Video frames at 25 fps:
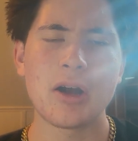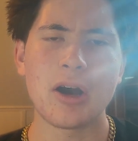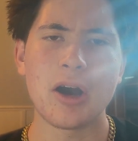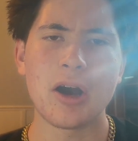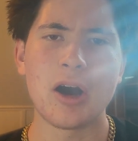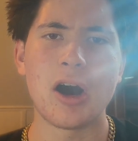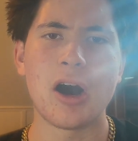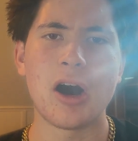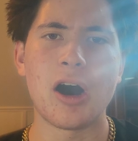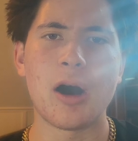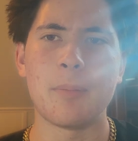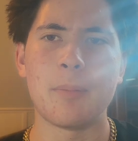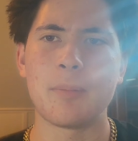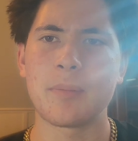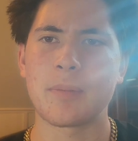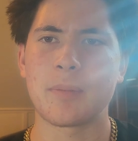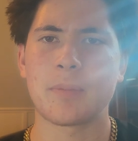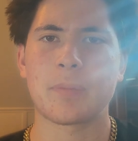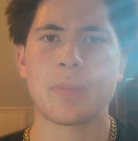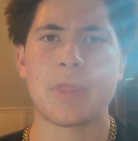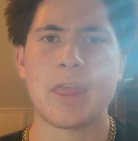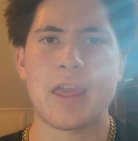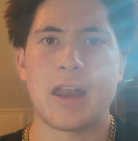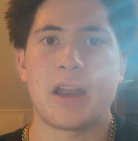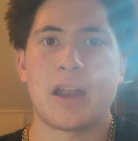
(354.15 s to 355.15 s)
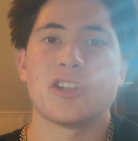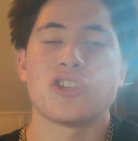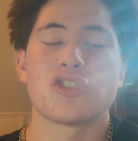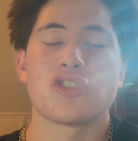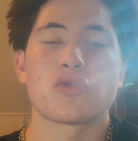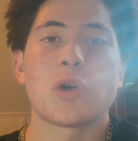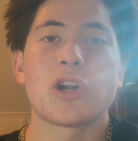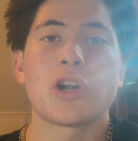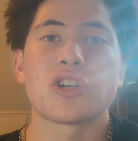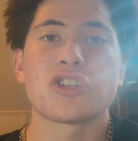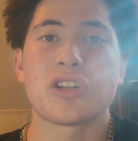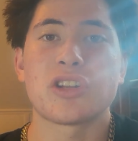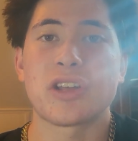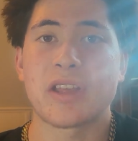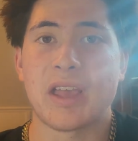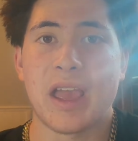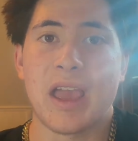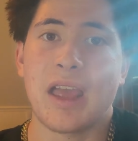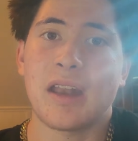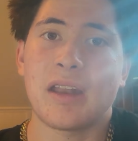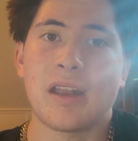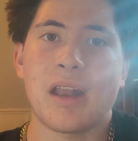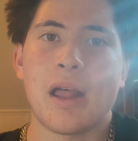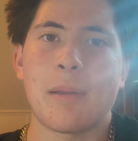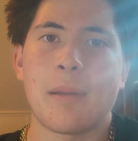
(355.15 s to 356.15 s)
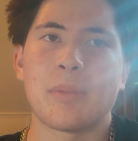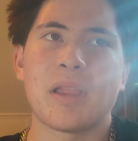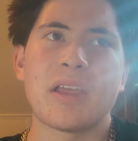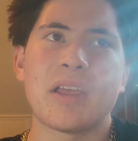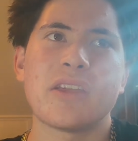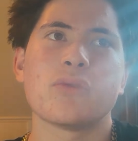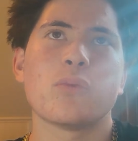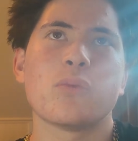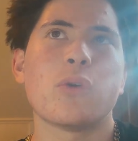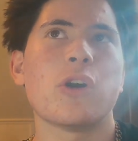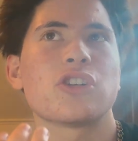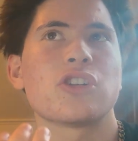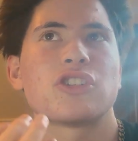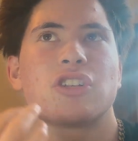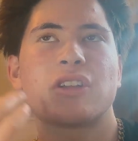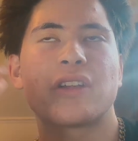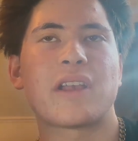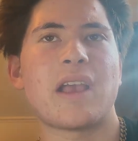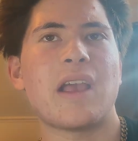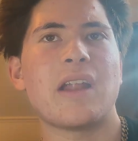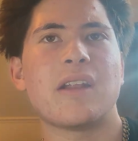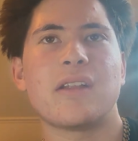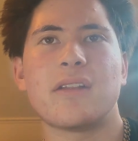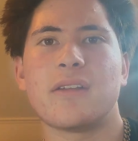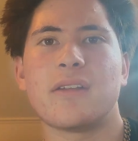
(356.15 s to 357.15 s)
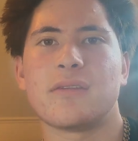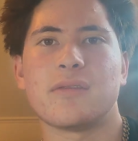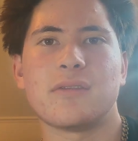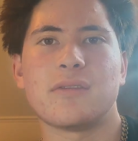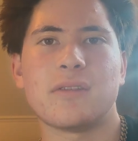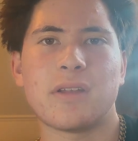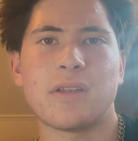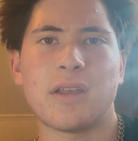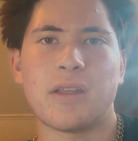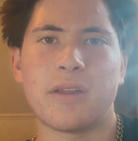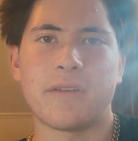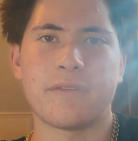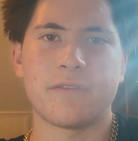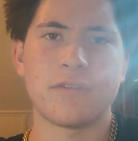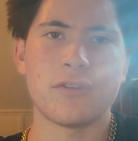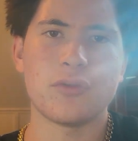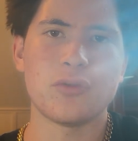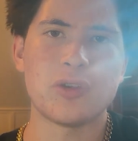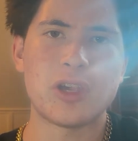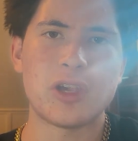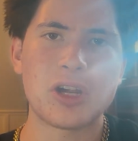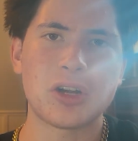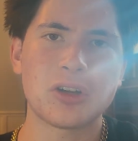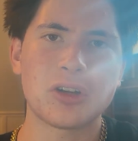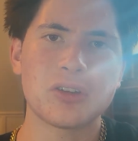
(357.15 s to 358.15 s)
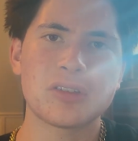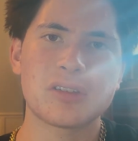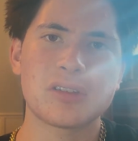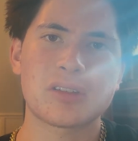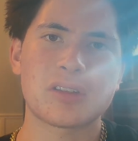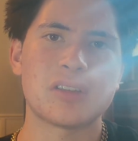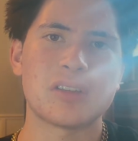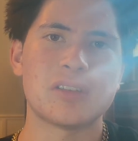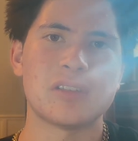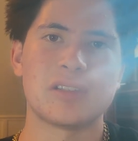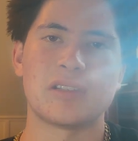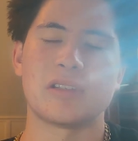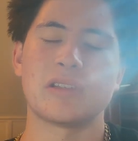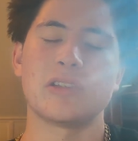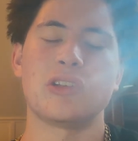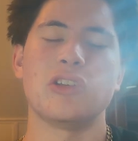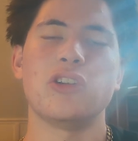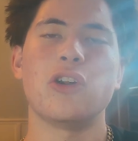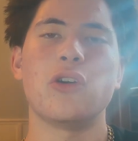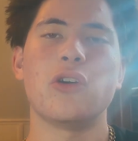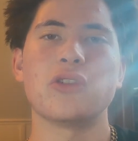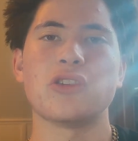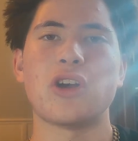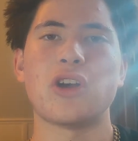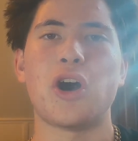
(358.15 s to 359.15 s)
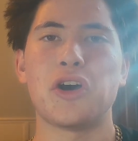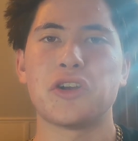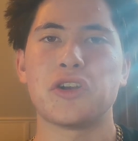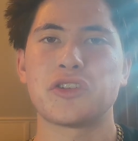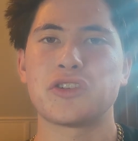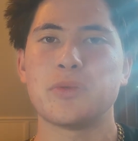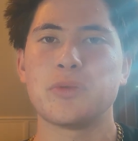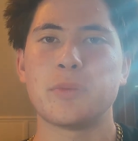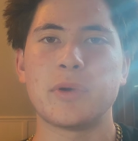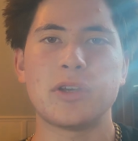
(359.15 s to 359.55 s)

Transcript: And I just watched it again, and I plan to watch it again in a few years because you know it's awesome.